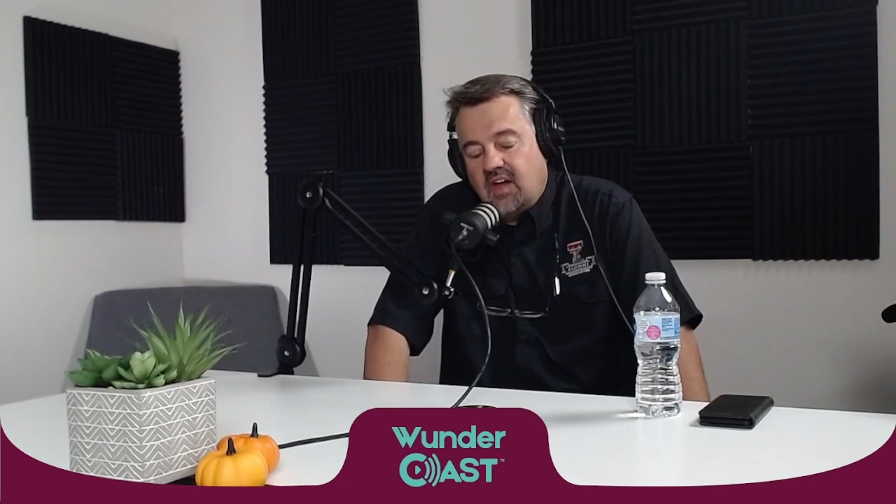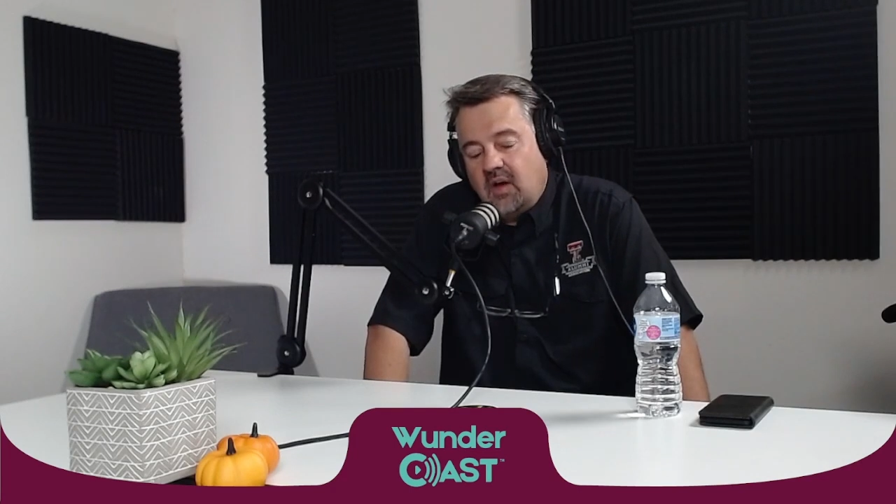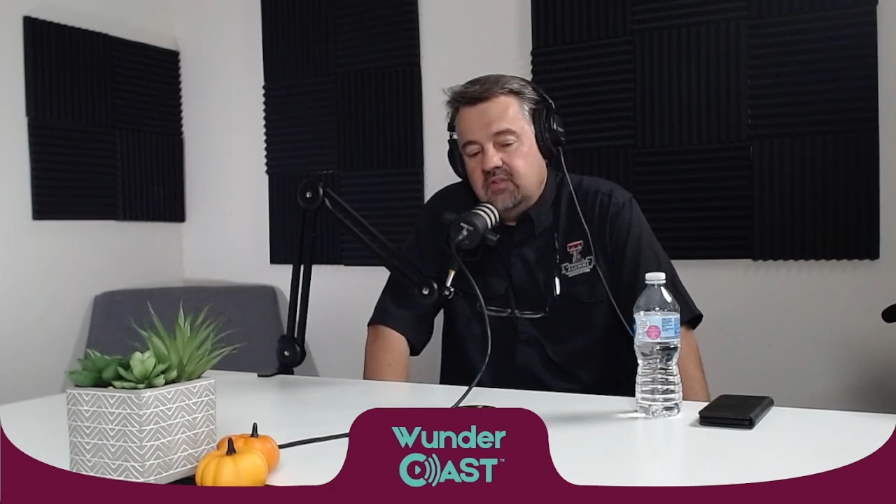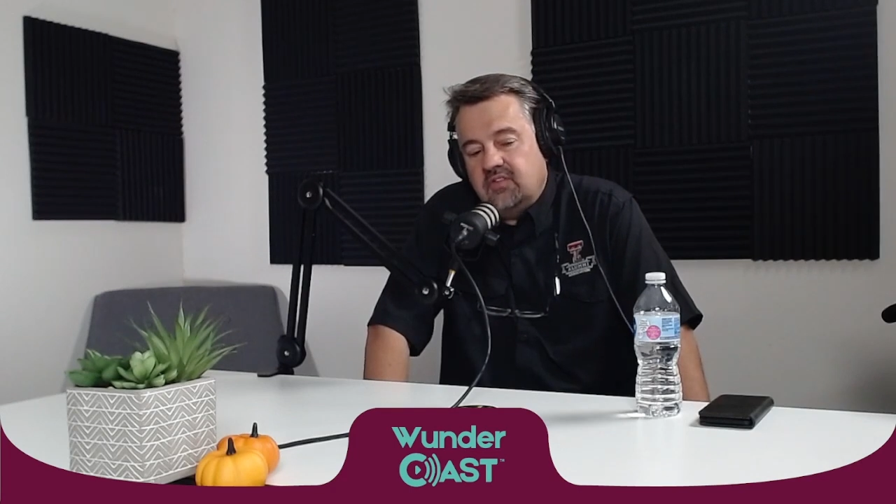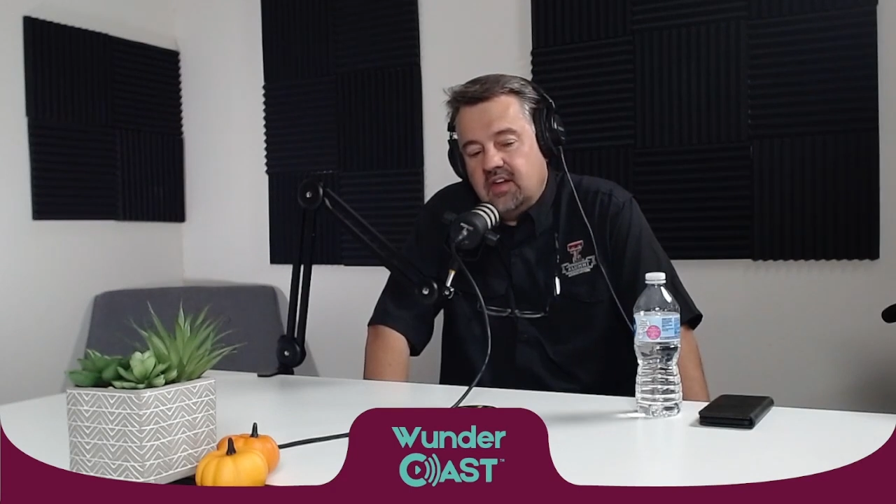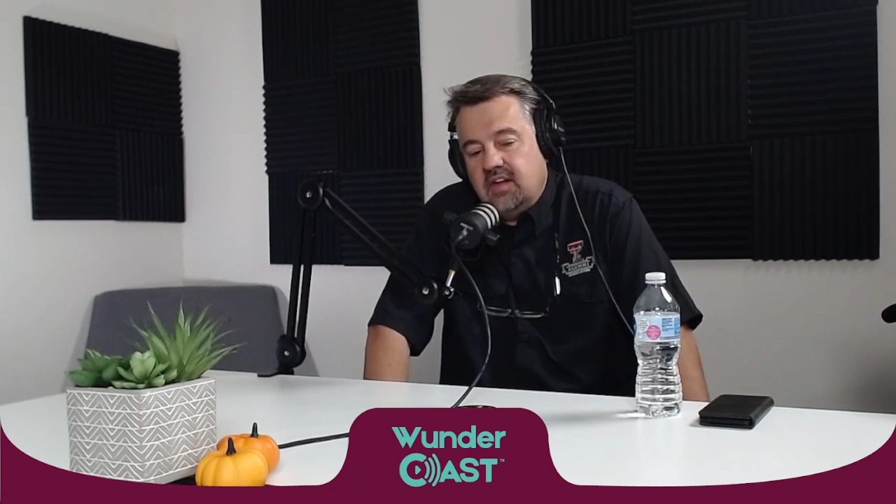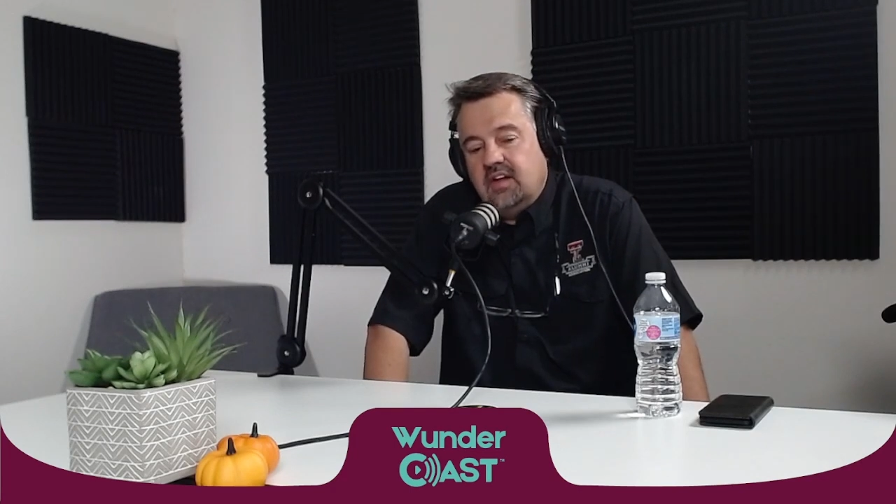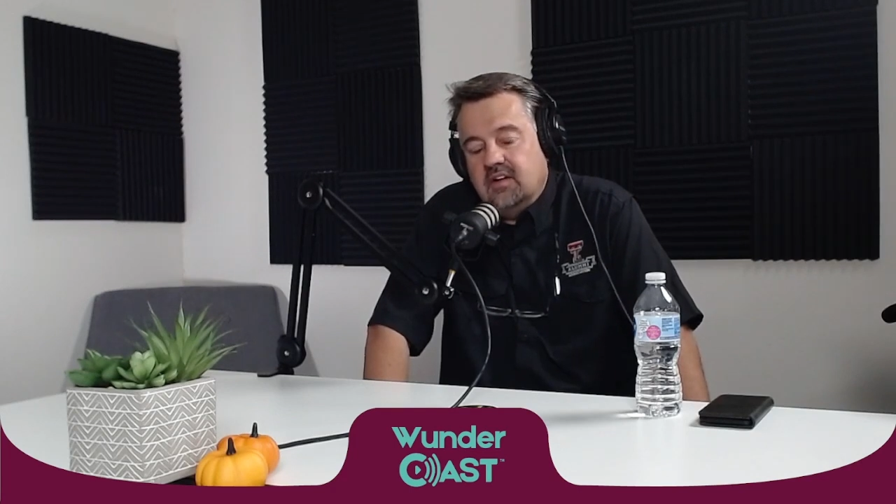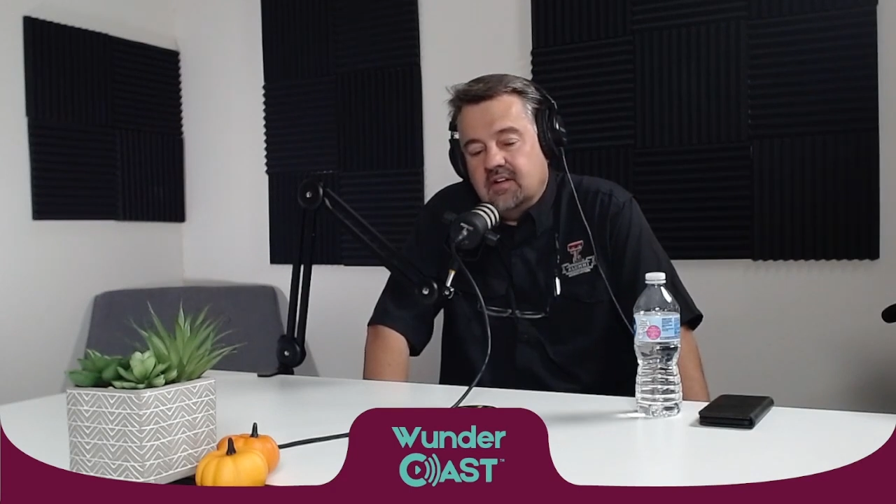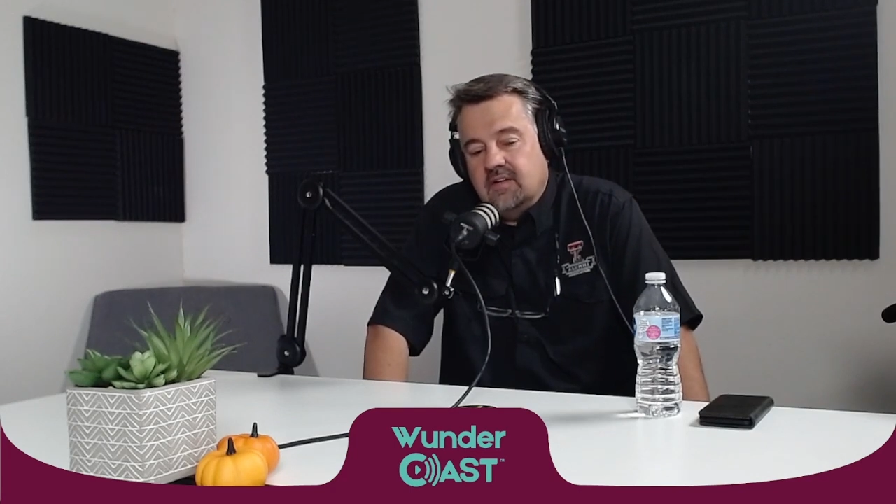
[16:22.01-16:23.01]
I would say
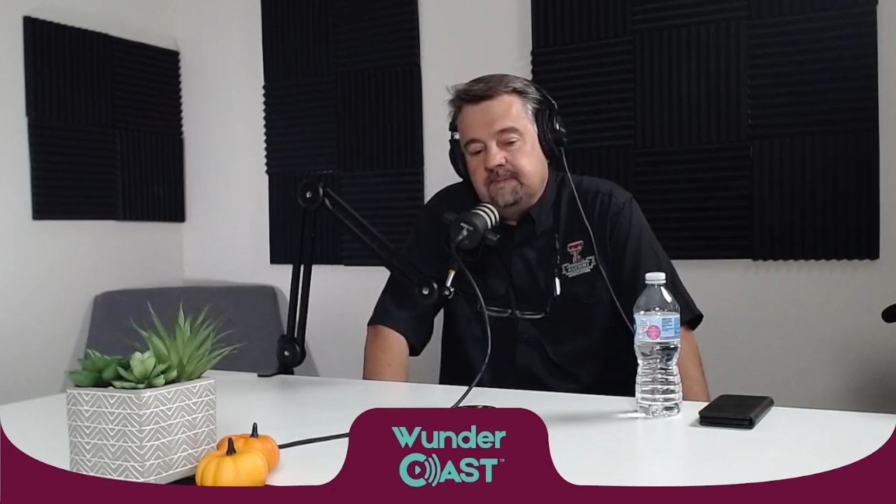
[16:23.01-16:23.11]
here,